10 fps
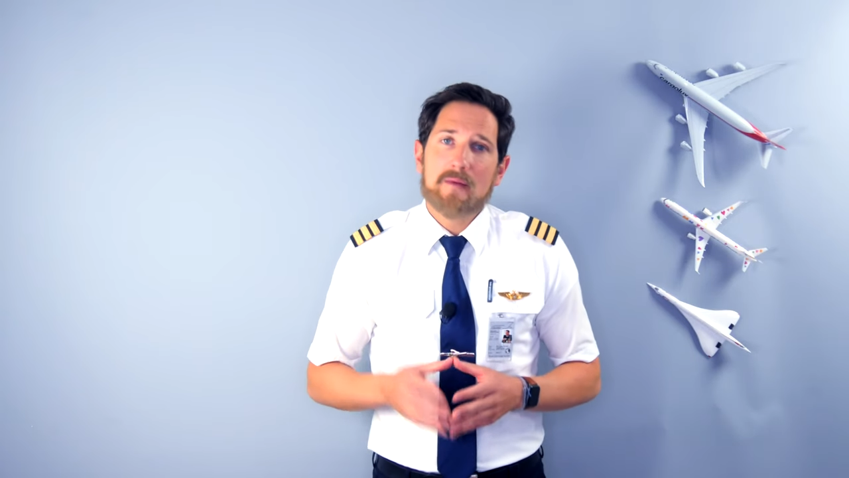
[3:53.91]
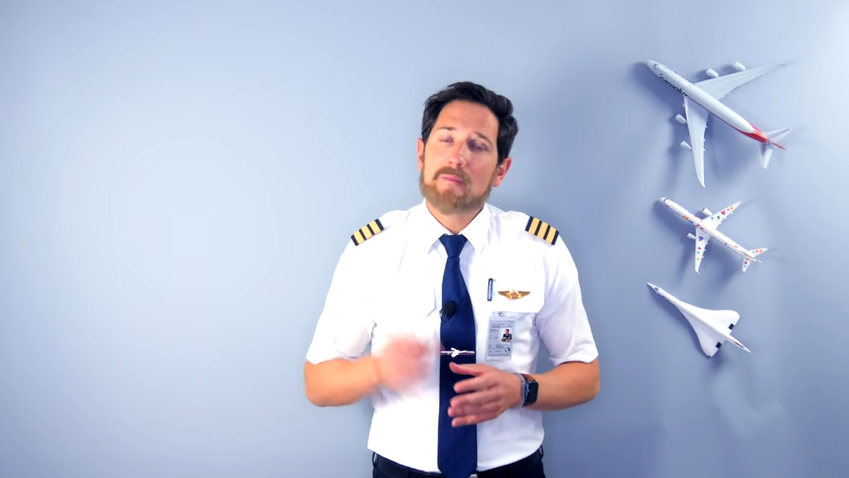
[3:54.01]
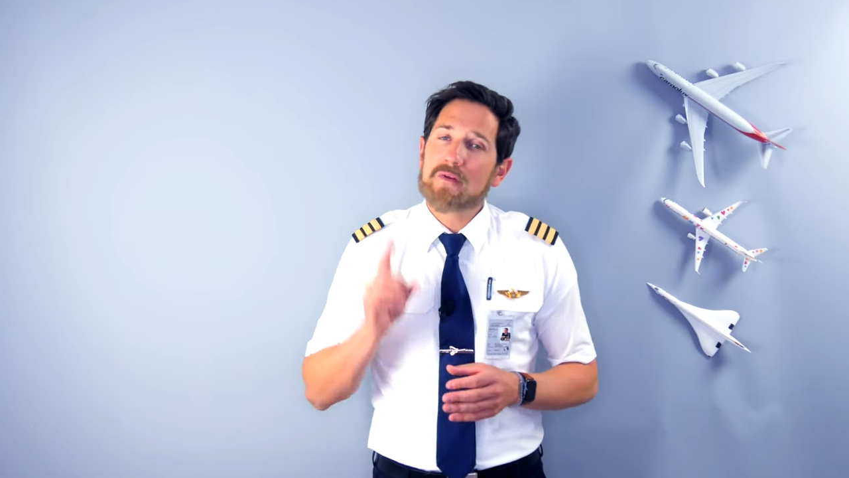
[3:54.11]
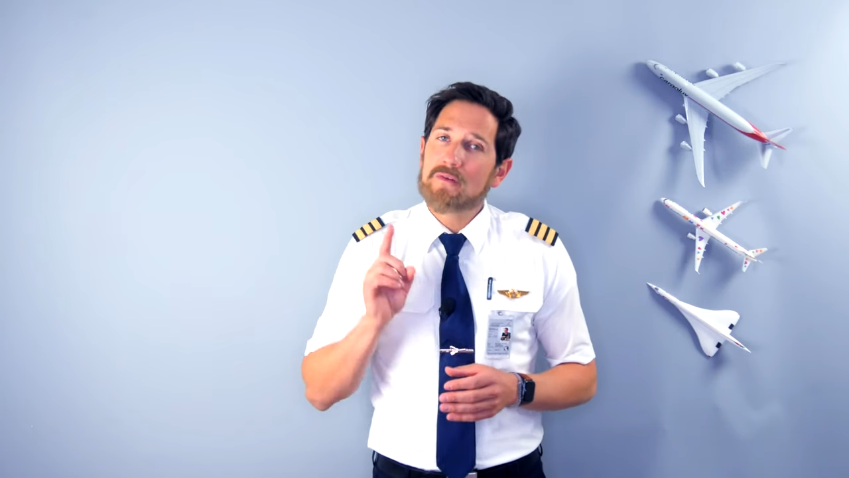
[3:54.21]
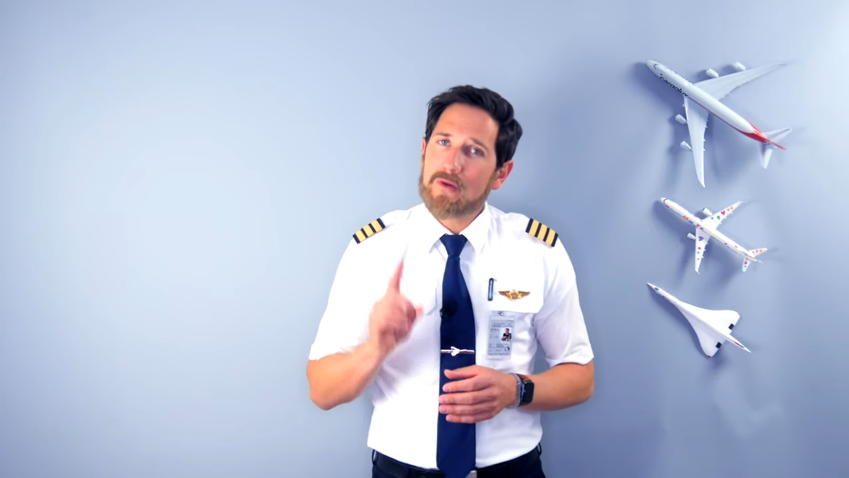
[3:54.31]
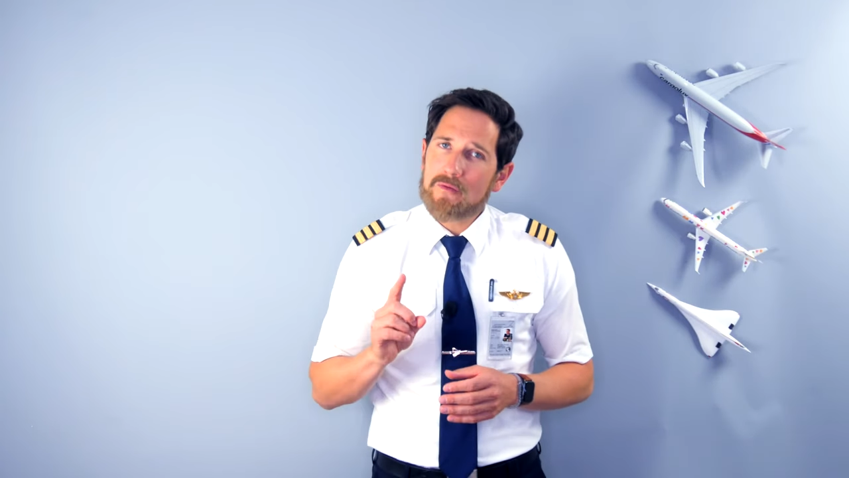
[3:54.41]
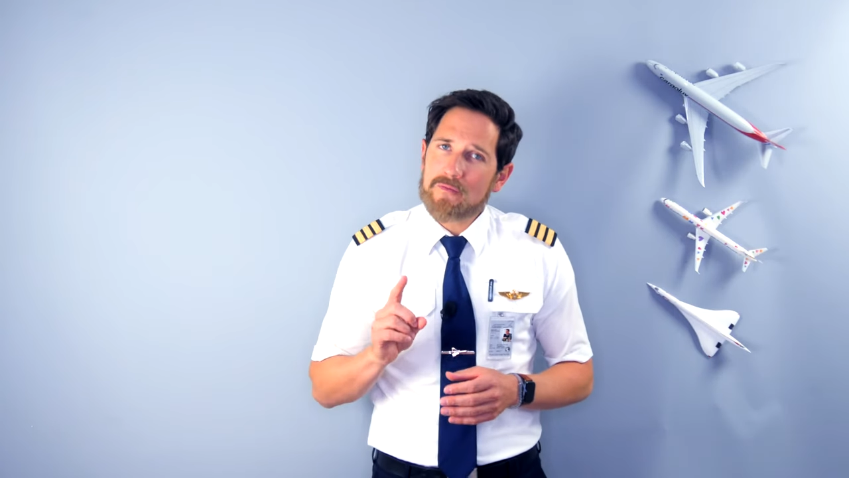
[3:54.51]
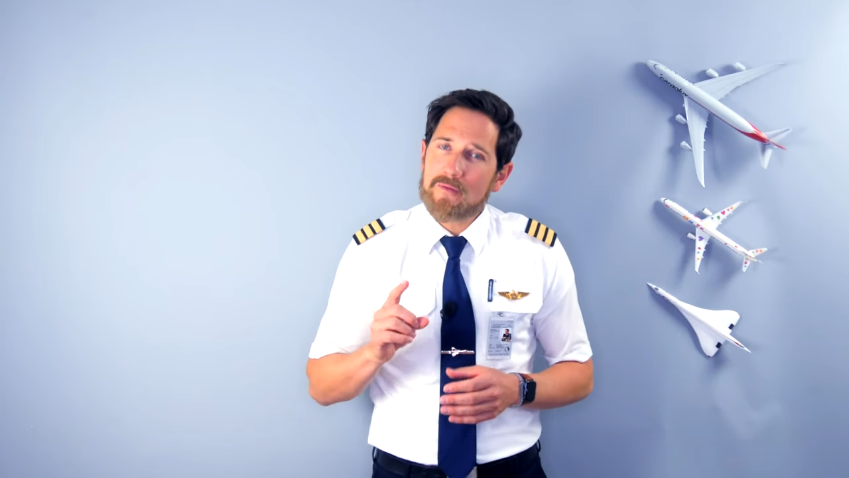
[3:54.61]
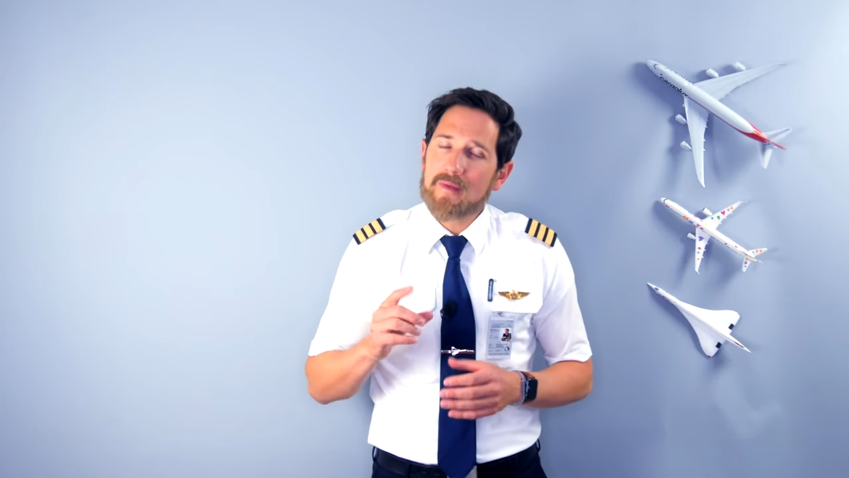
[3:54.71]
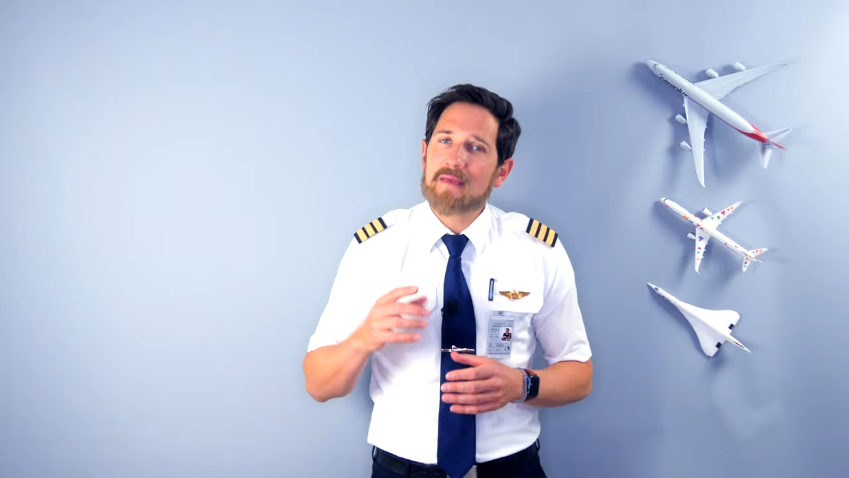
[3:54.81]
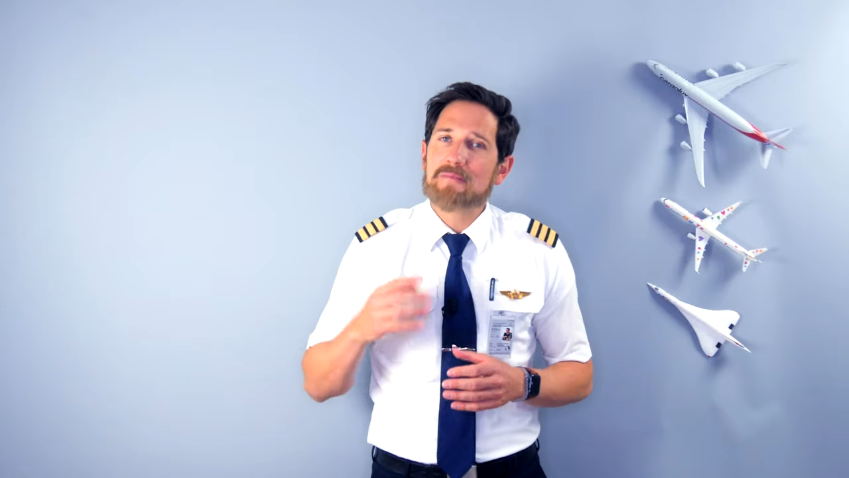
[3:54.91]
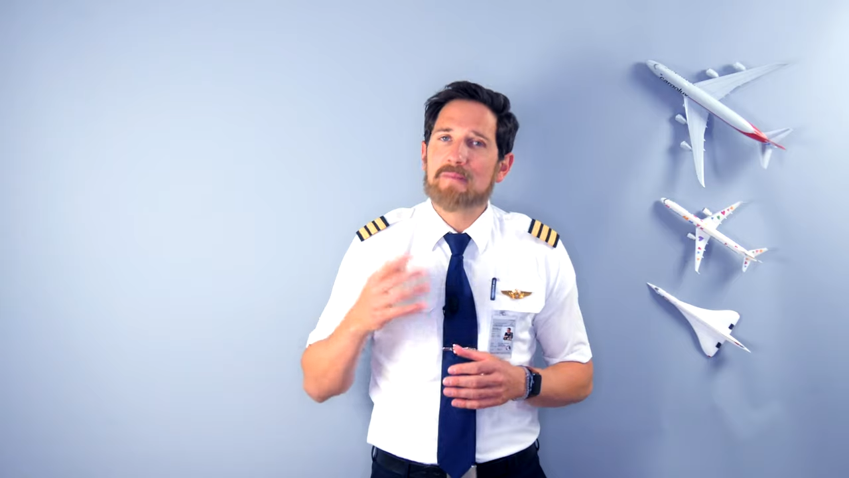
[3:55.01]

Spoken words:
but not from a